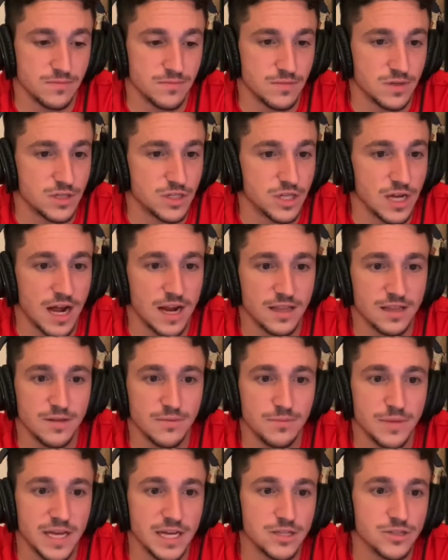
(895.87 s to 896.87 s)

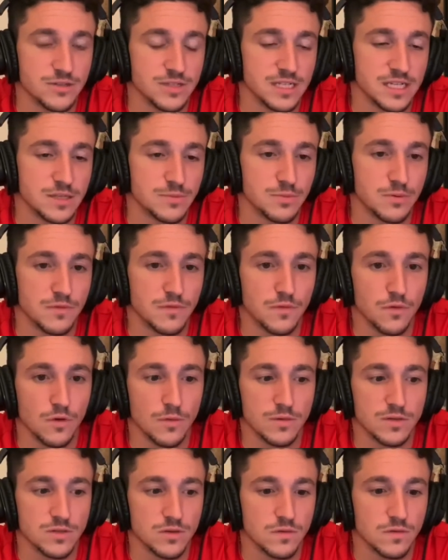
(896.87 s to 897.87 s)
Jonathan Majors, his
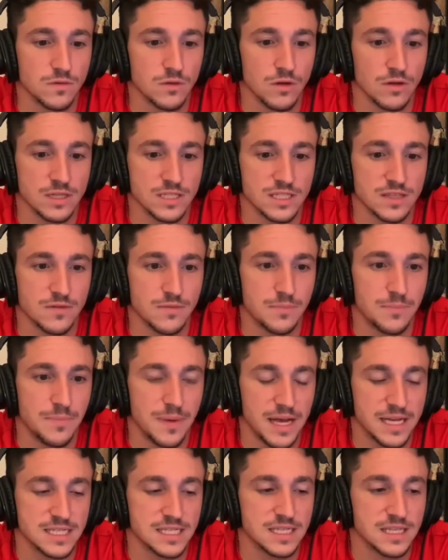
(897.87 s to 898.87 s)
performance overall is the
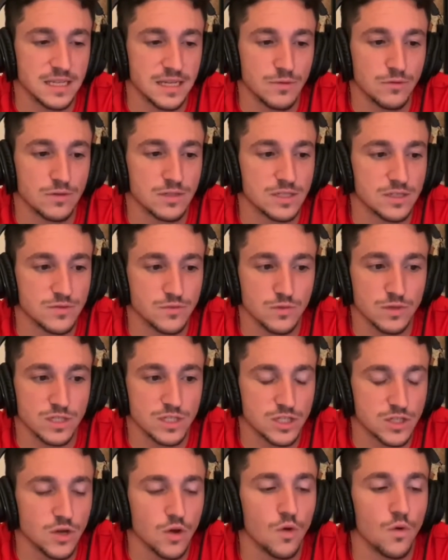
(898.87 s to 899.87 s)
best thing. It was
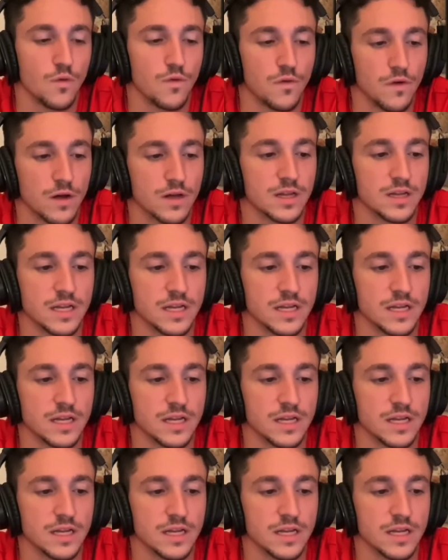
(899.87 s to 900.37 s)
so fucking.